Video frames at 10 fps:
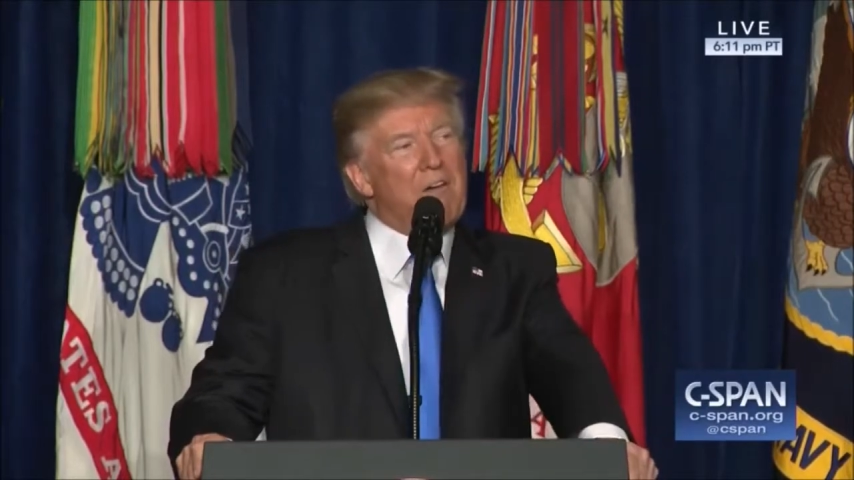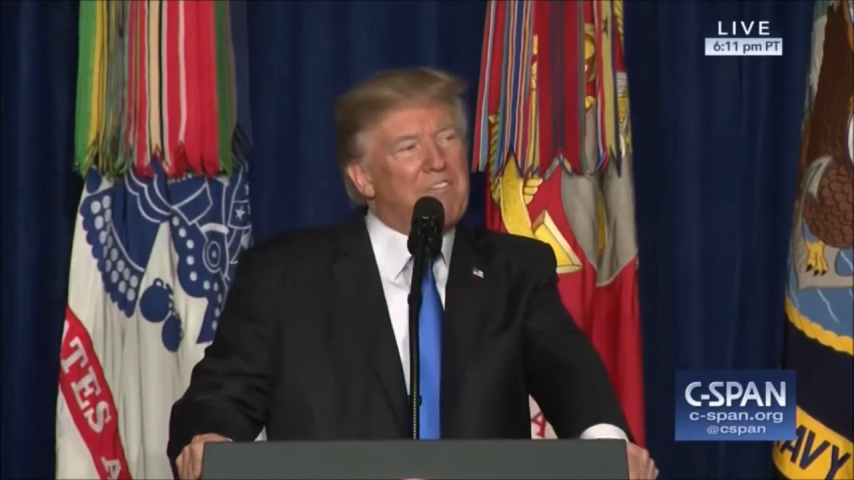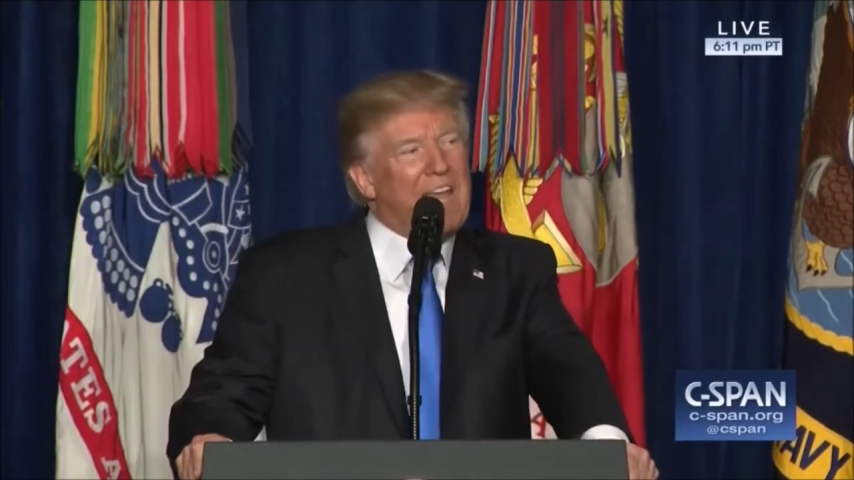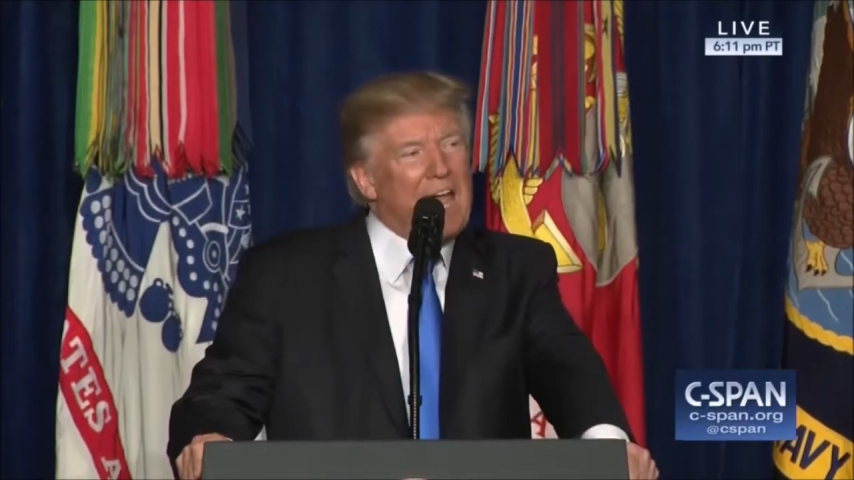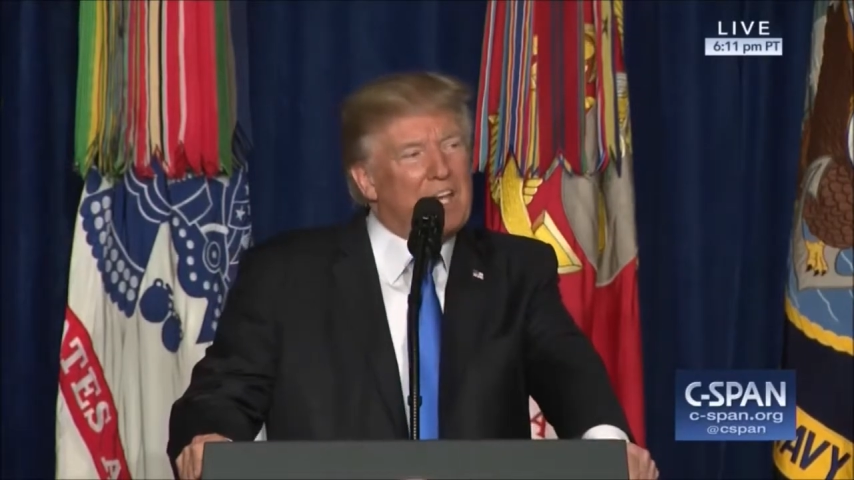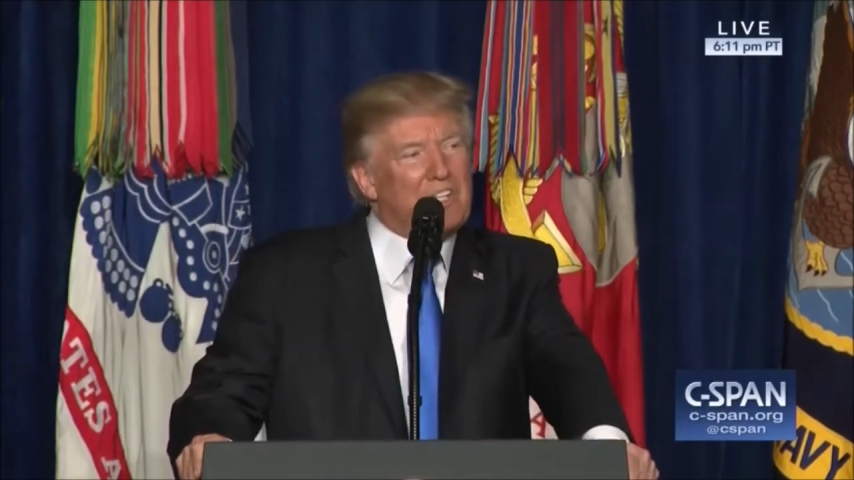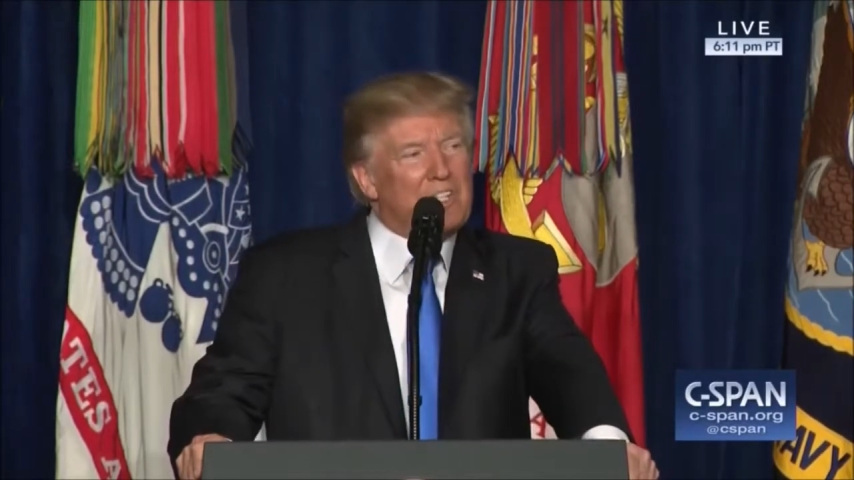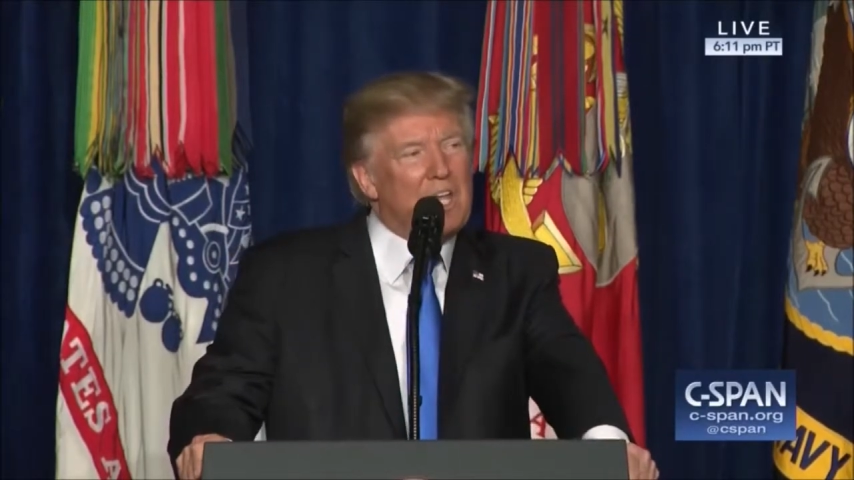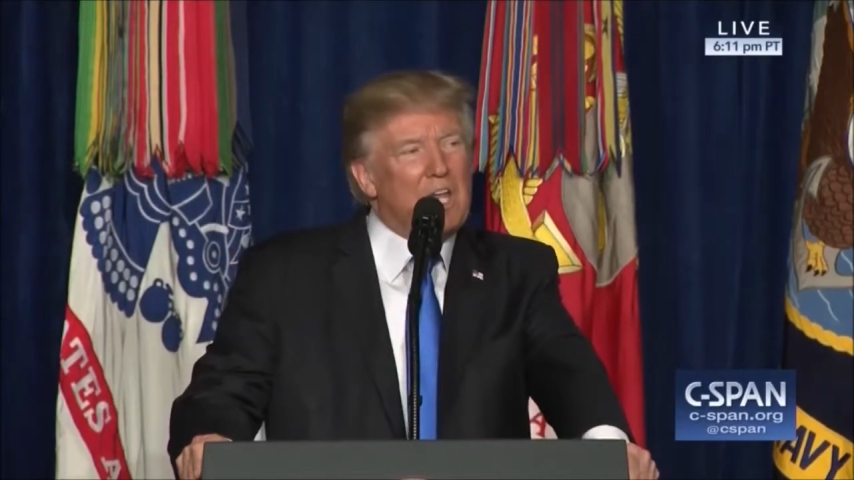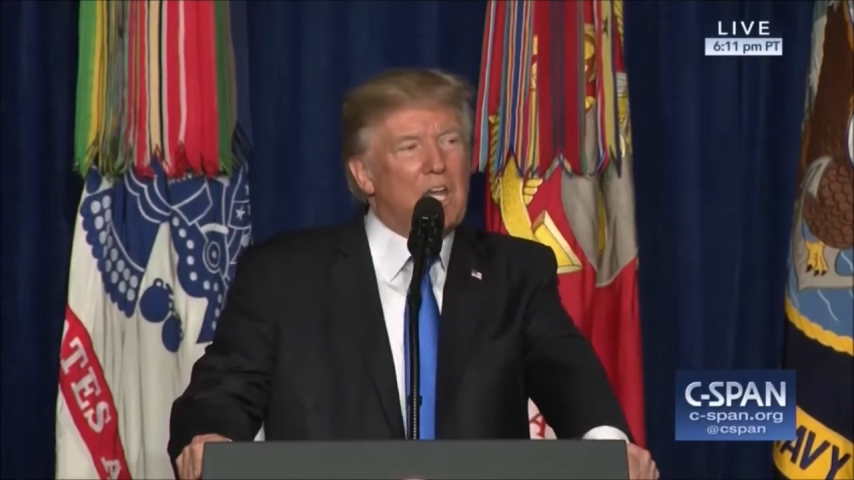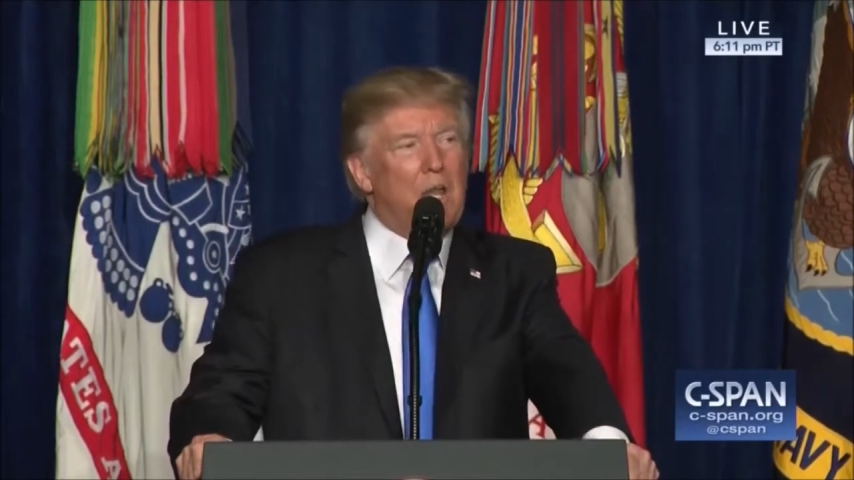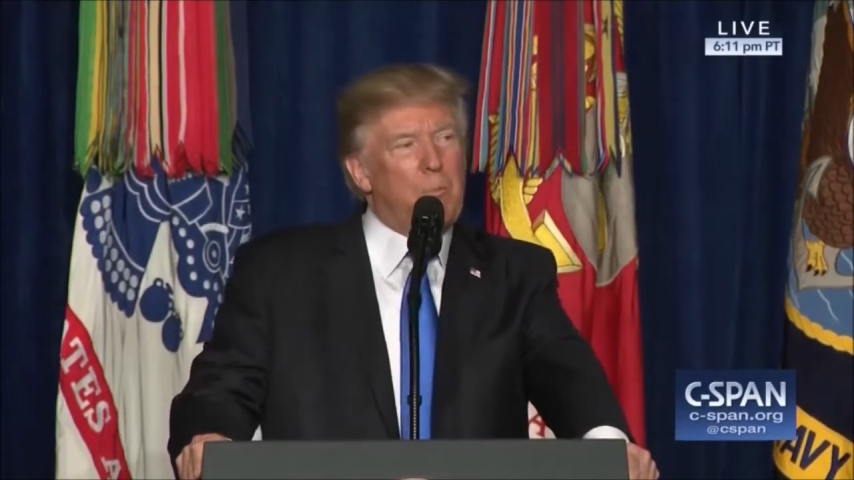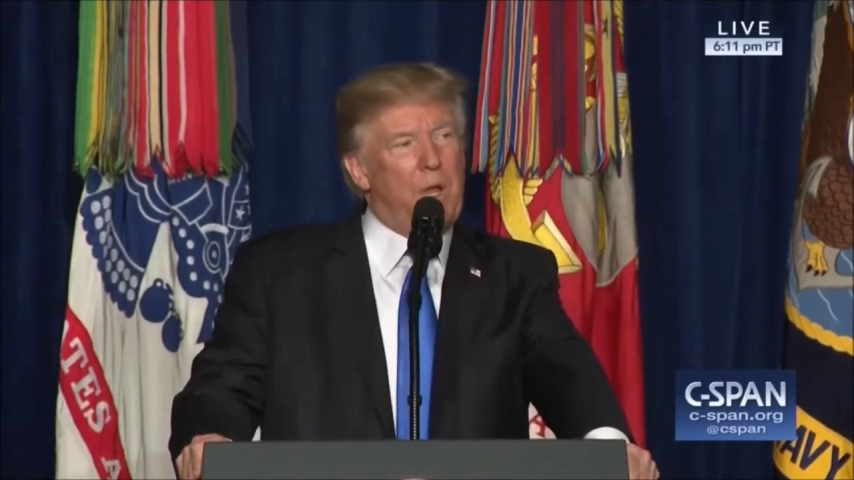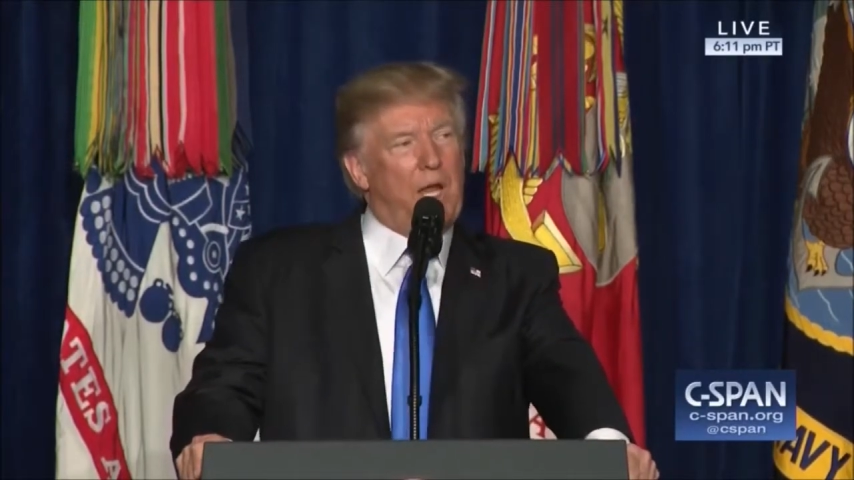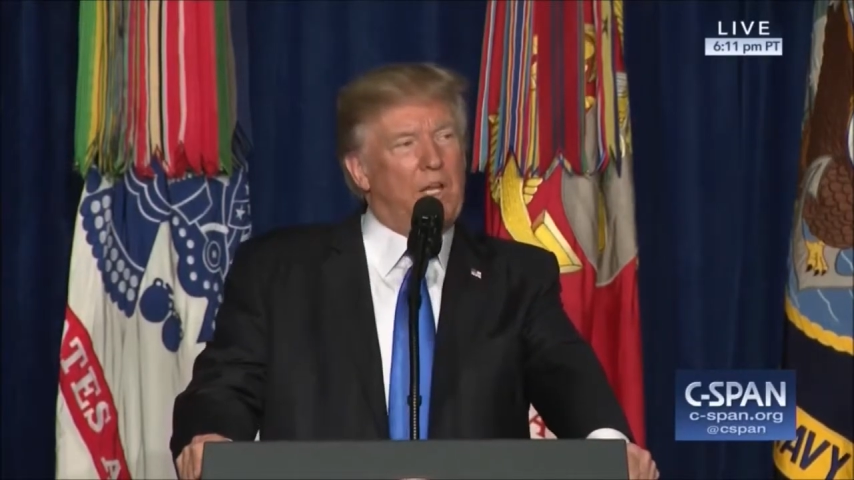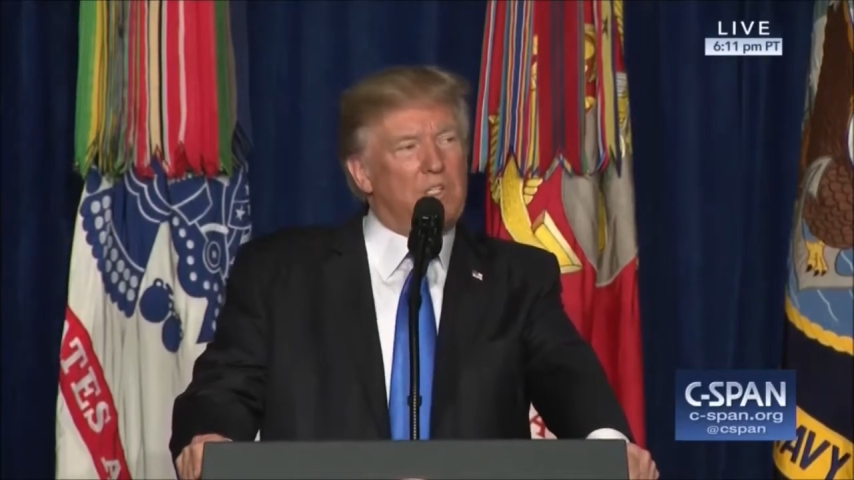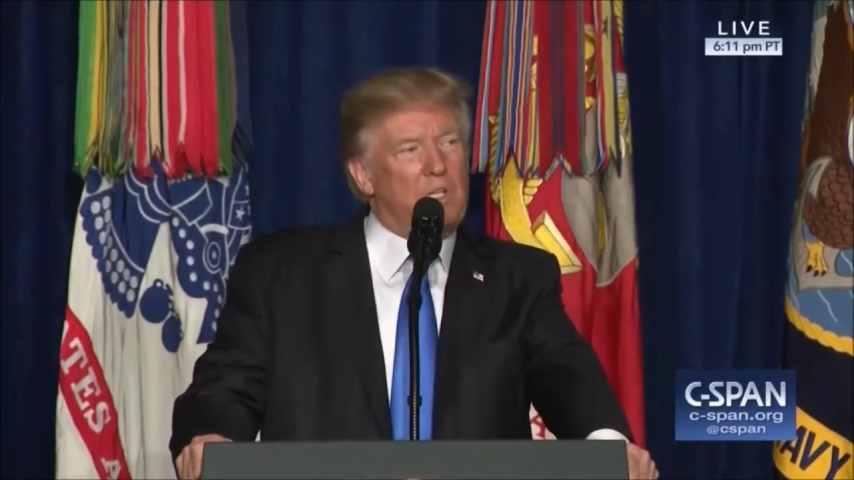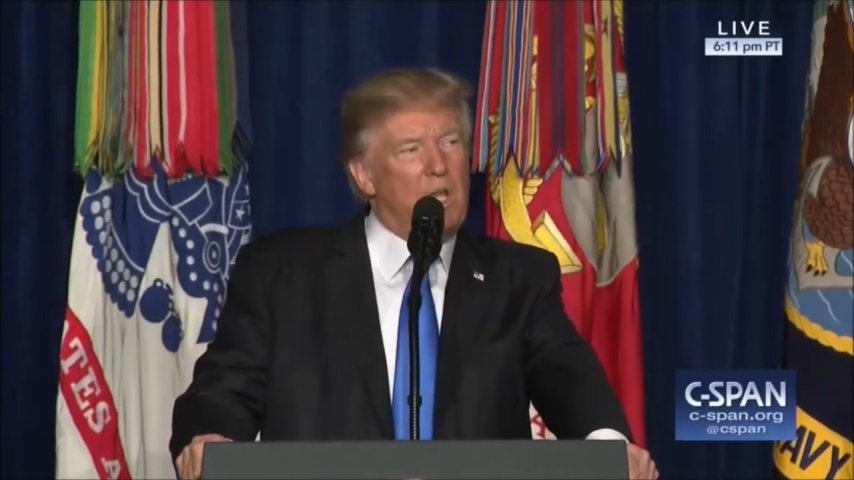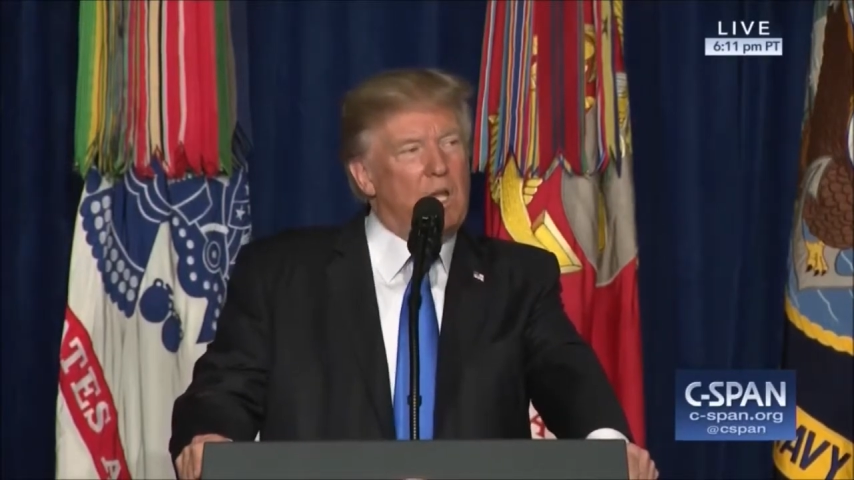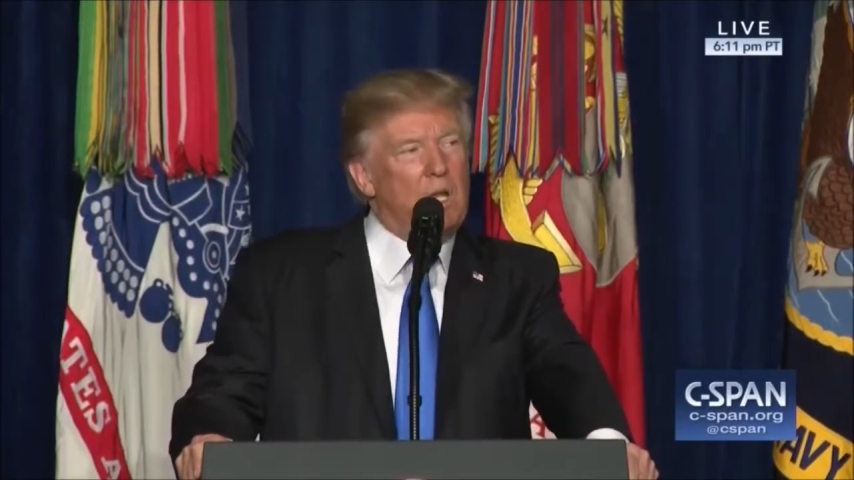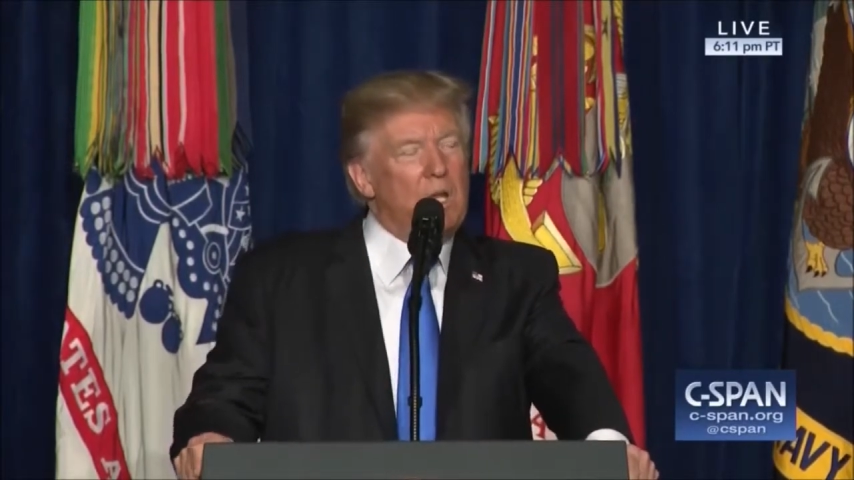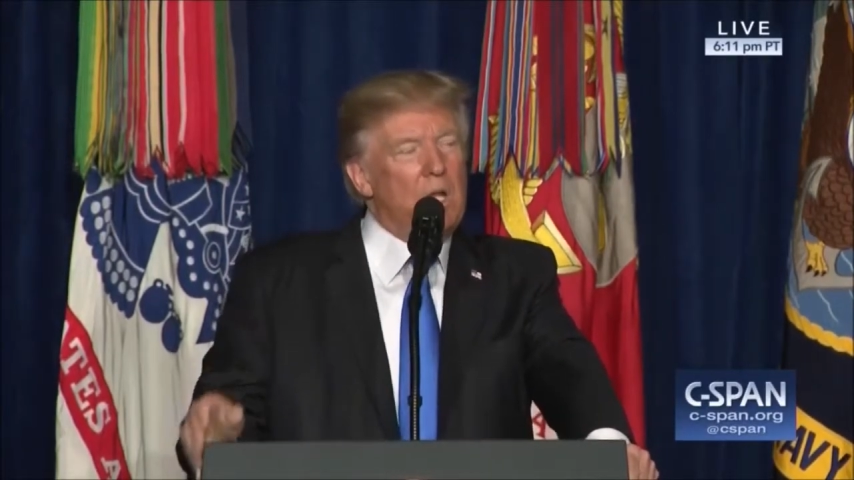Afghanistan and Pakistan,